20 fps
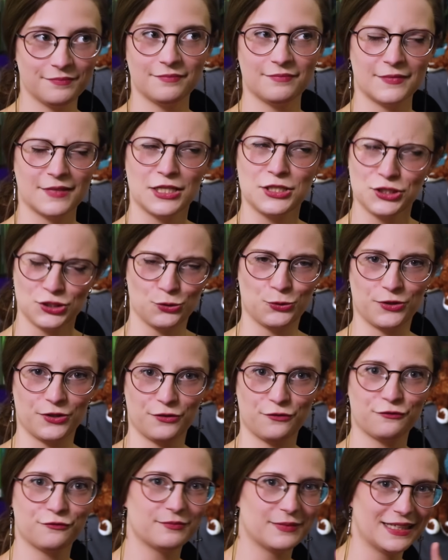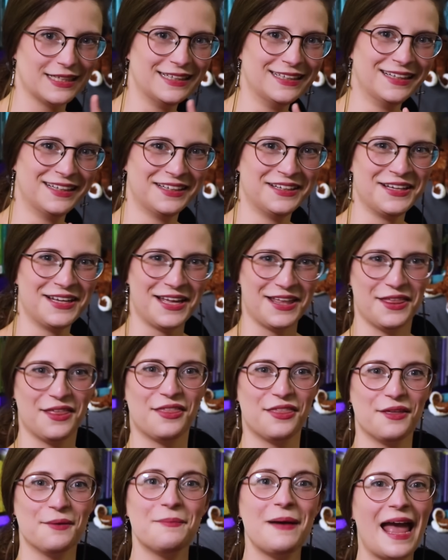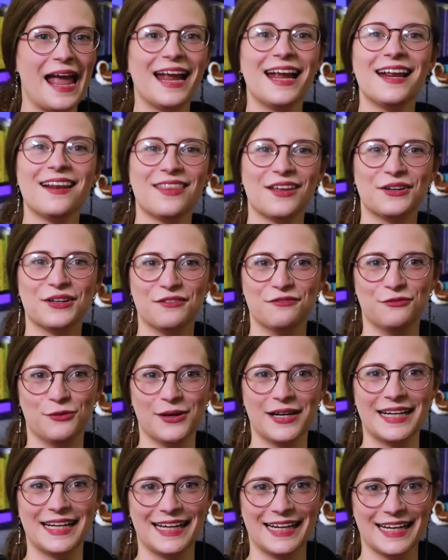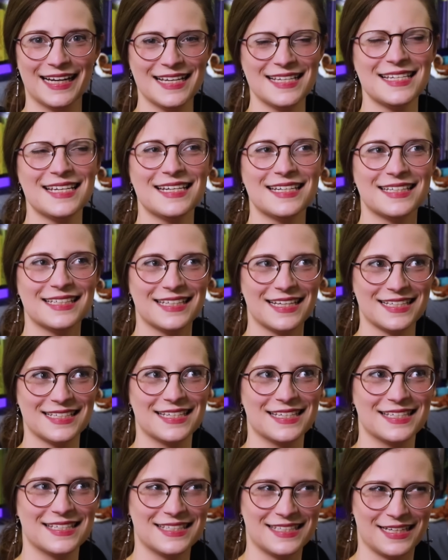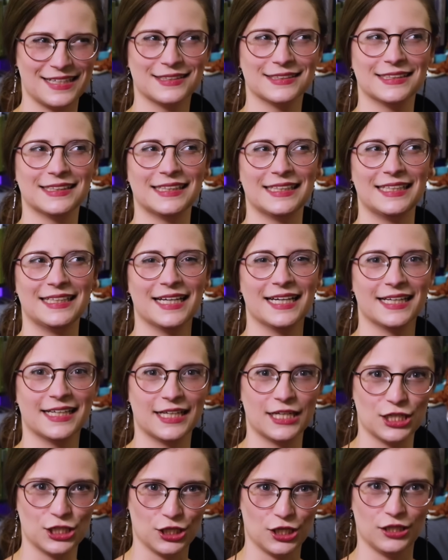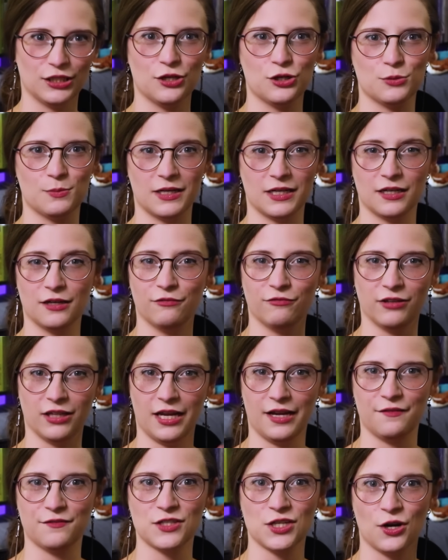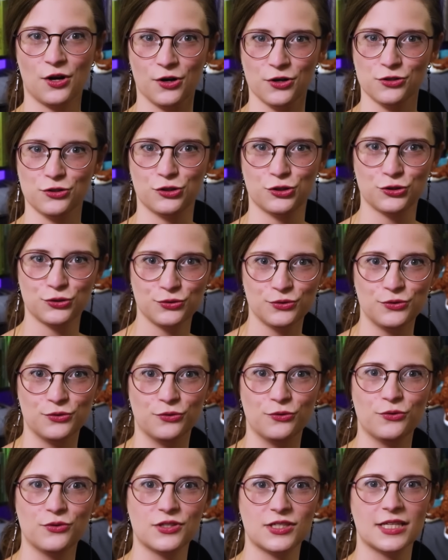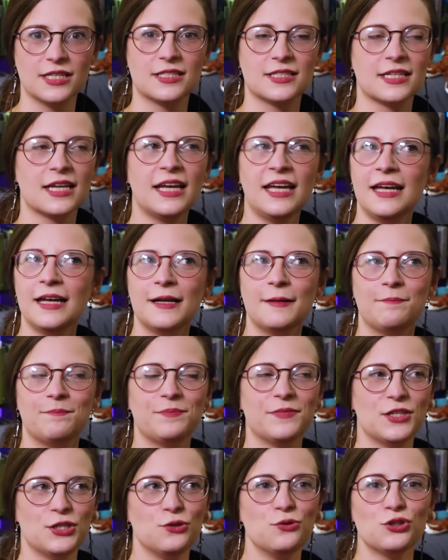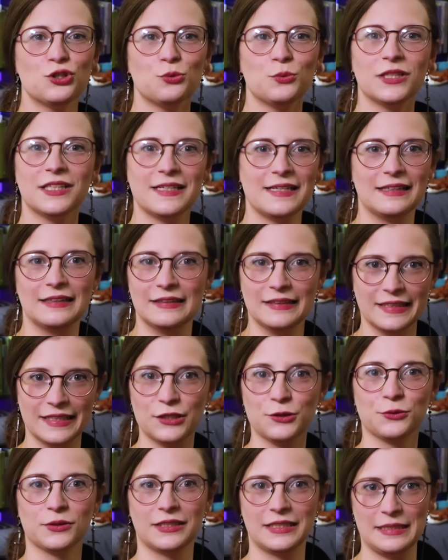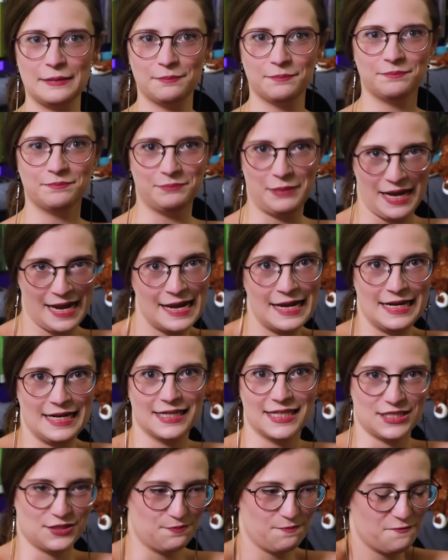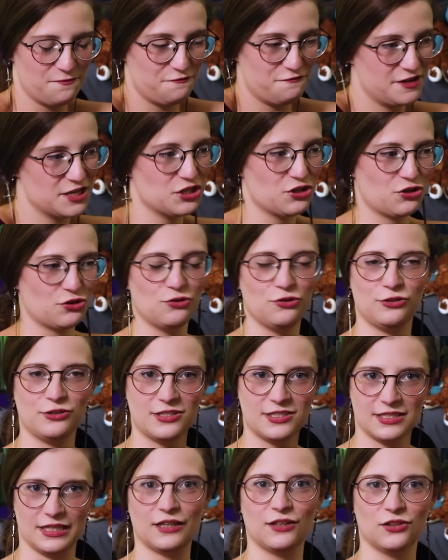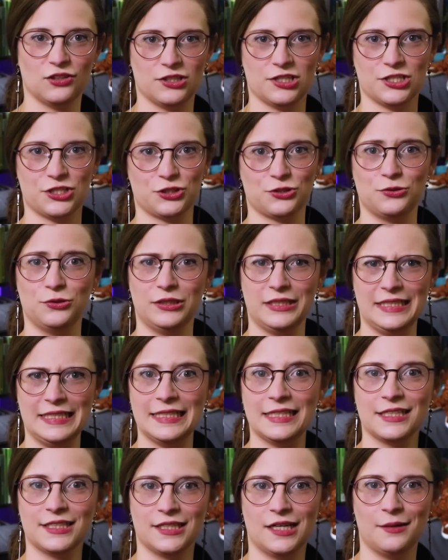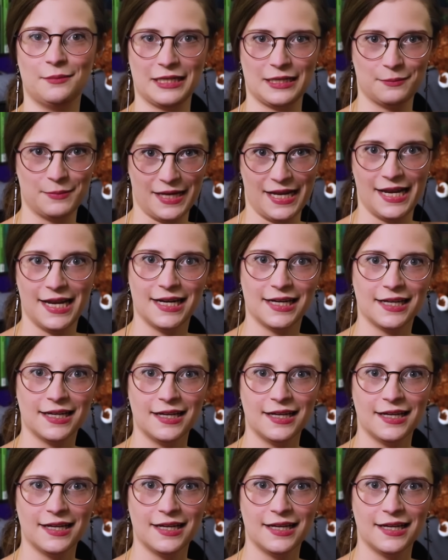Sort of. The pain they're avoiding isn't necessarily an acknowledgement of life's hard truths. It's usually literally pain. It's physical, psychological, economic pain.